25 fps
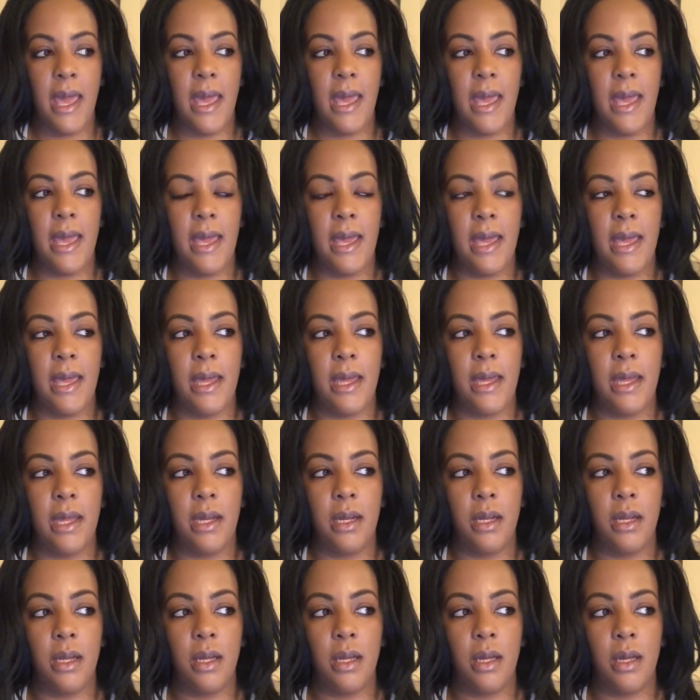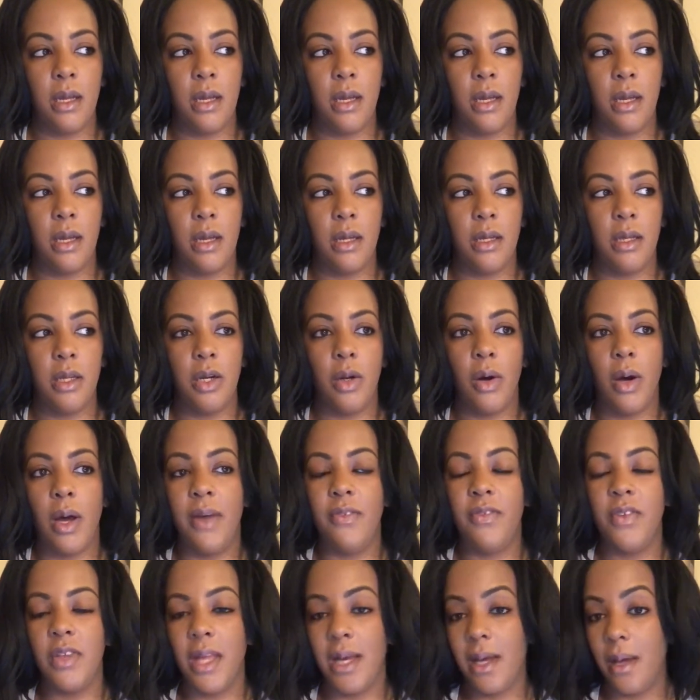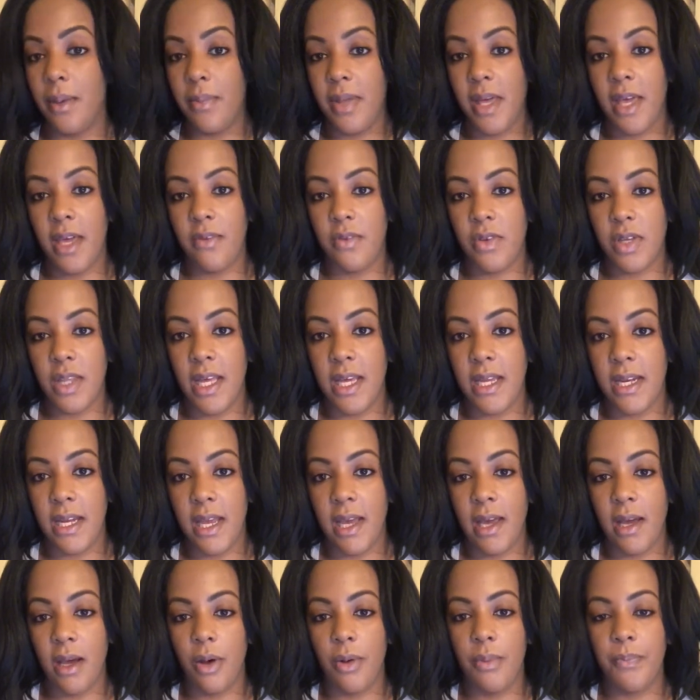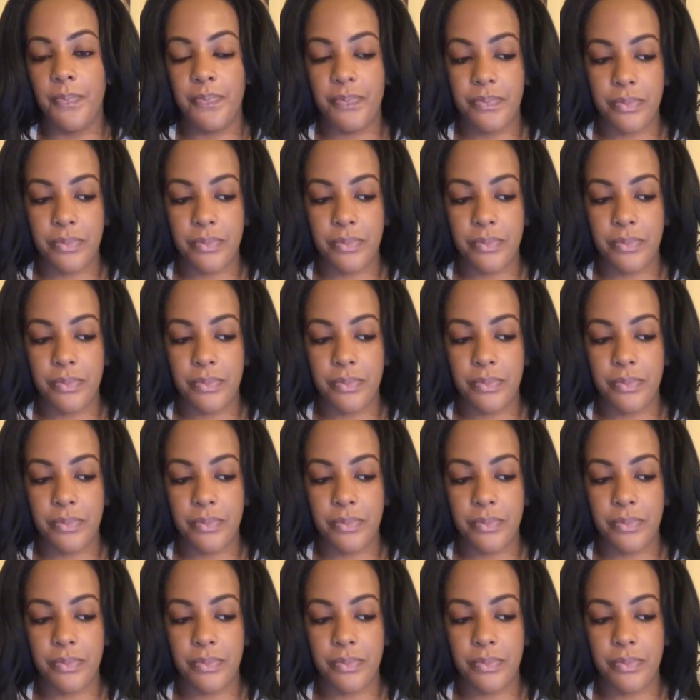And, I feel like I'm paying for that now.